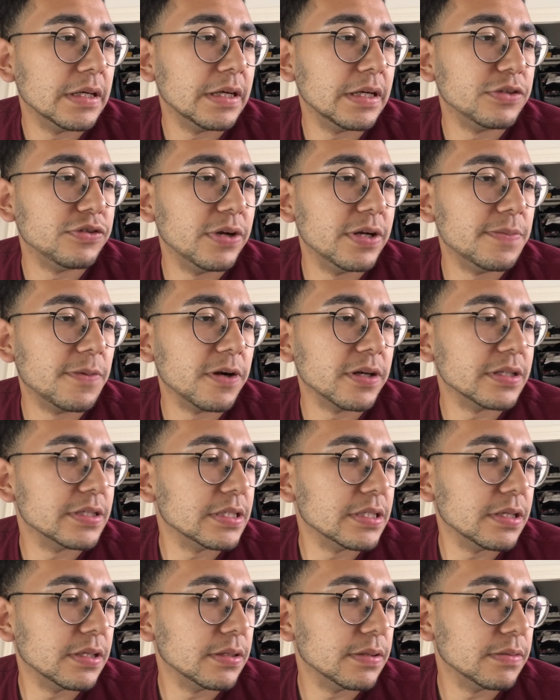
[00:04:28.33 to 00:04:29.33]
trademarks.
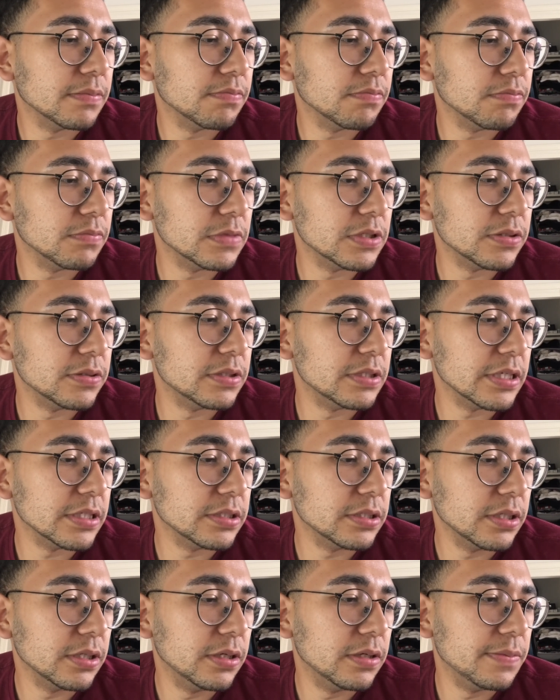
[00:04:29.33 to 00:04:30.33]
So there's
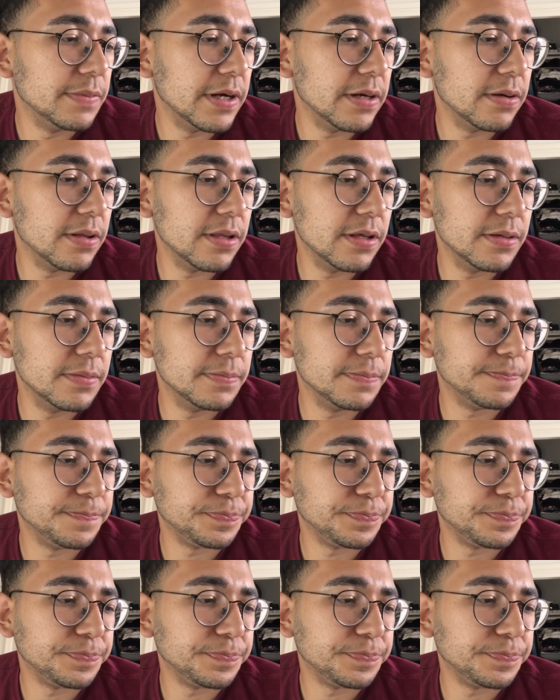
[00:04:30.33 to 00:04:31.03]
actually a good amount of them.